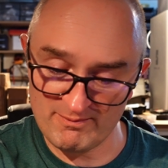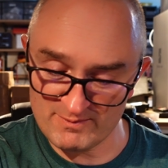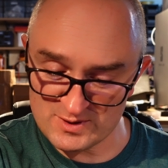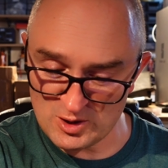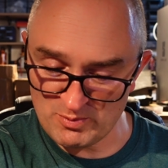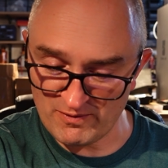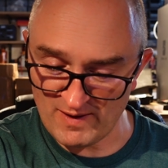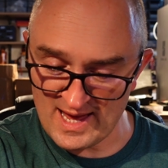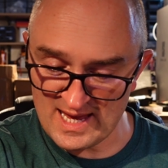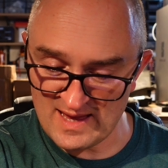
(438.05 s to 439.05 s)
super
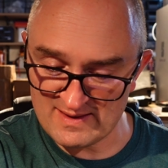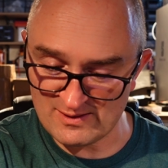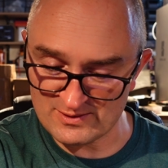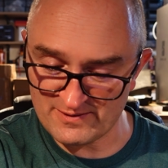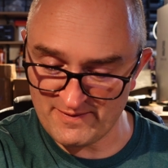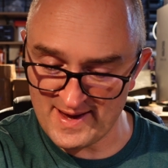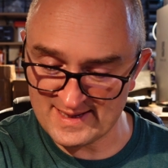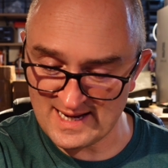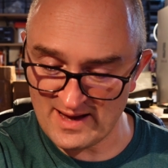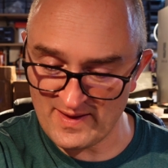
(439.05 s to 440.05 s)
flaky. There's lots of
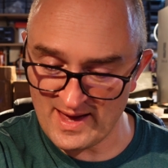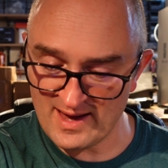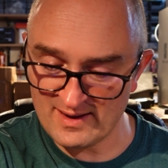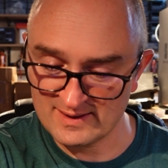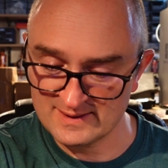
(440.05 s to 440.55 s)
fakes out there,